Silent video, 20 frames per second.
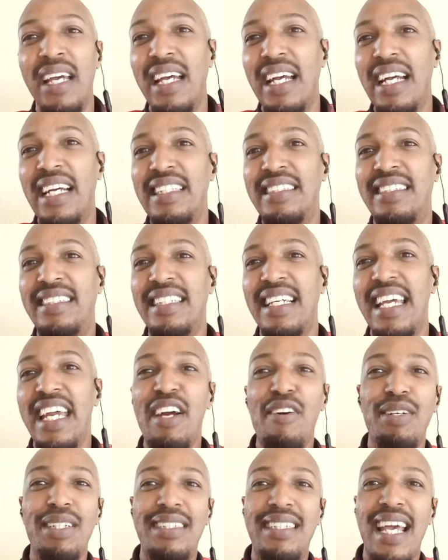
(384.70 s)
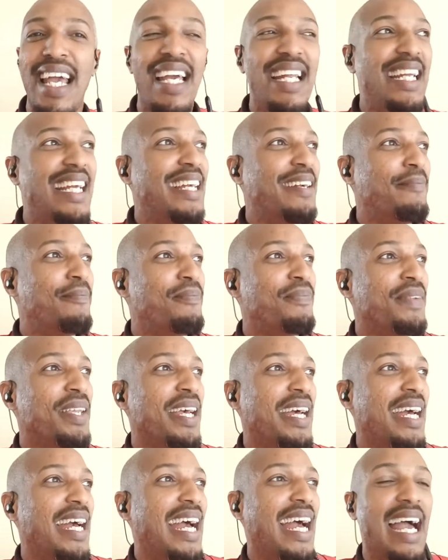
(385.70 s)
It's irritating.
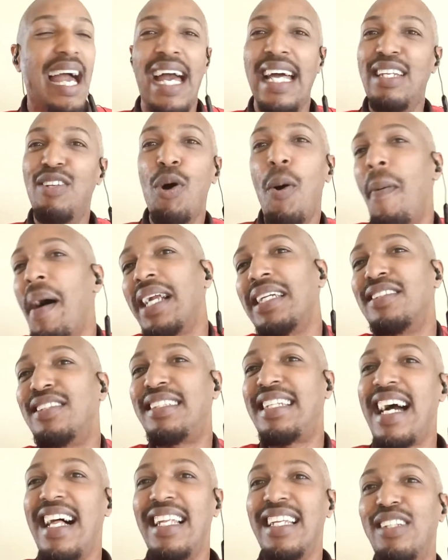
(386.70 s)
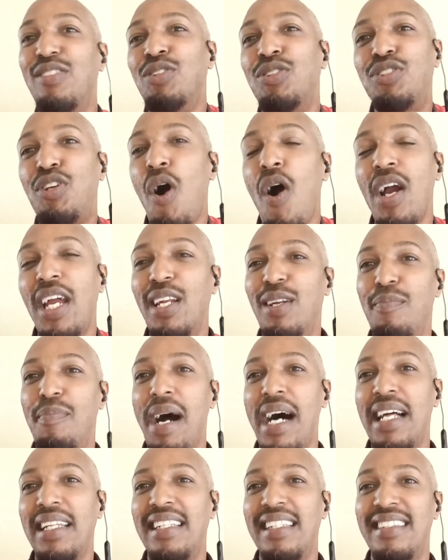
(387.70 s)
And nobody's talking
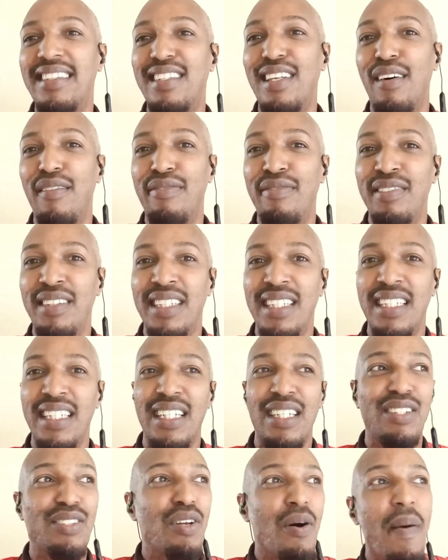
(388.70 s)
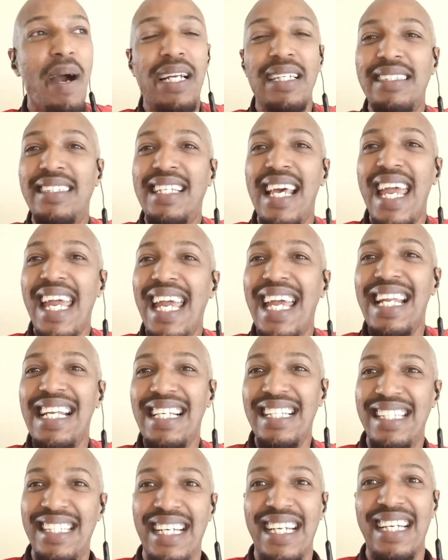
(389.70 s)
about this stuff. Nobody's saying
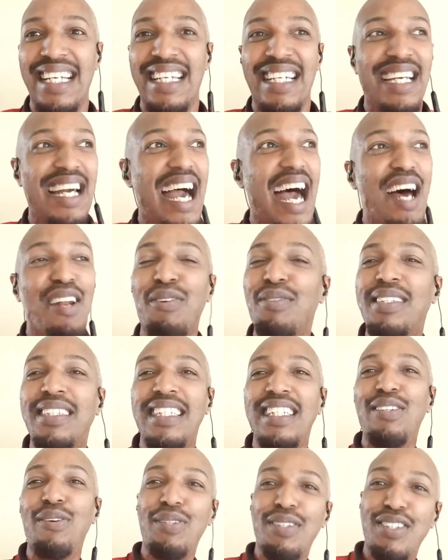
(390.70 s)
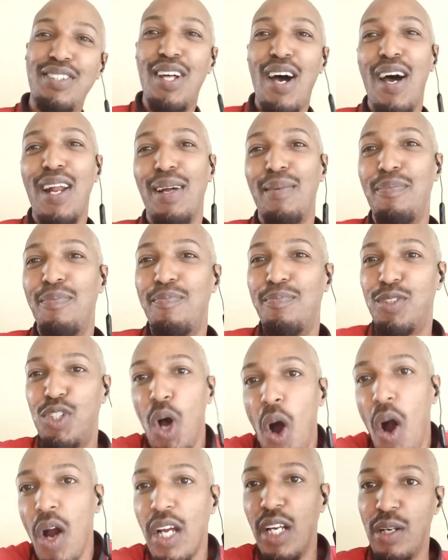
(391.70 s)
anything. I don't see no startup
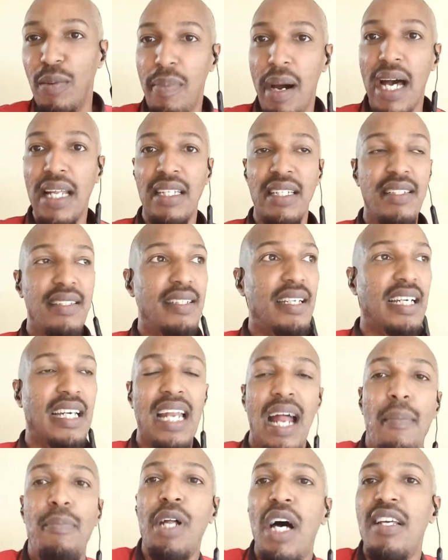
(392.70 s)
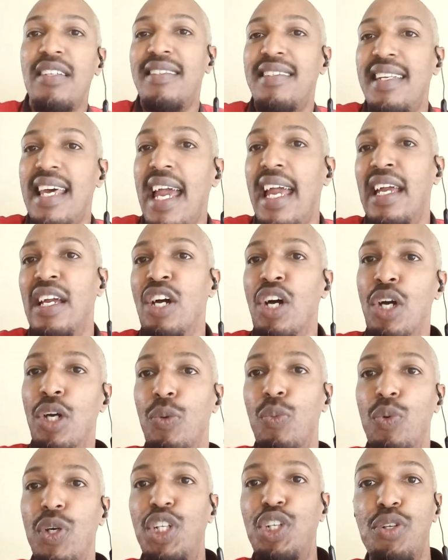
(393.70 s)
talking about this thing. And I'm not saying
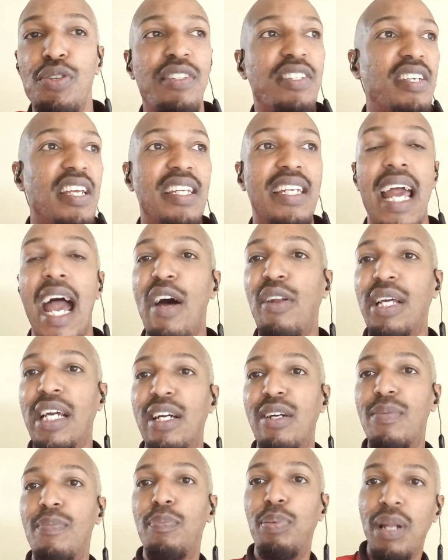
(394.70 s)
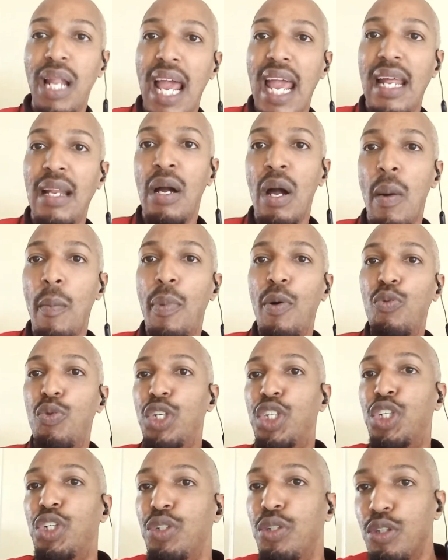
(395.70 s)
we should sit down and complain, but
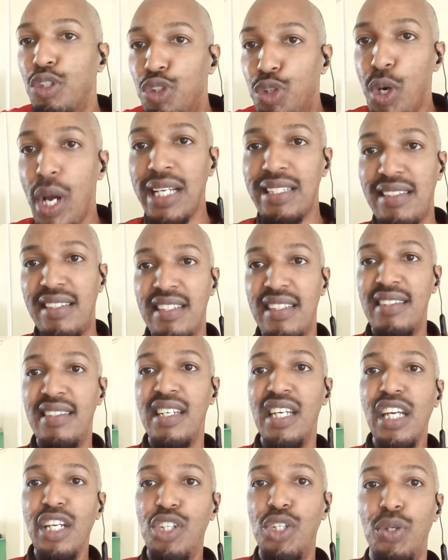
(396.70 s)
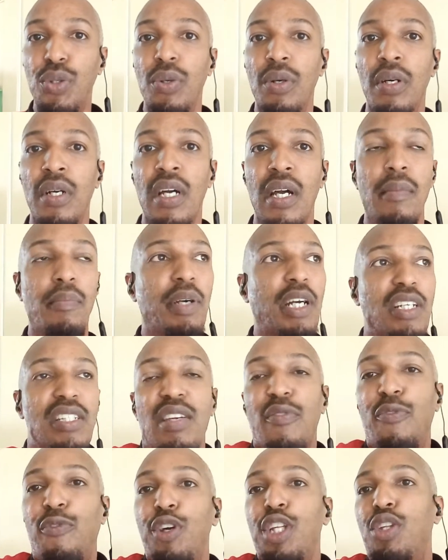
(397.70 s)
we should address this issue.
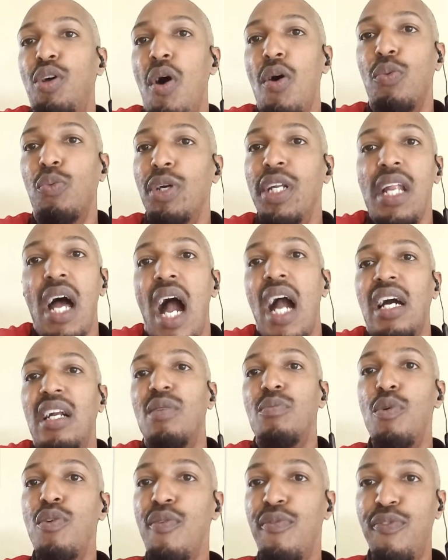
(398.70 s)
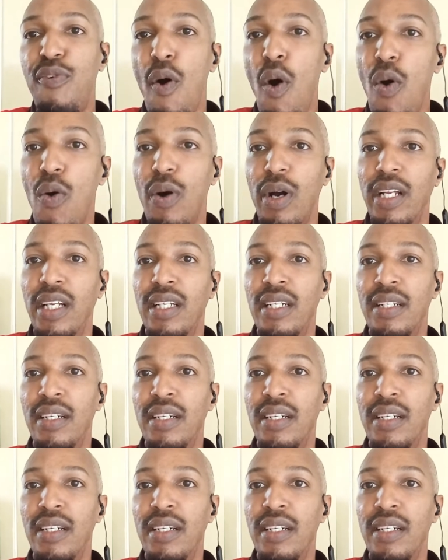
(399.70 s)
Because if we don't, we're not going to move forward.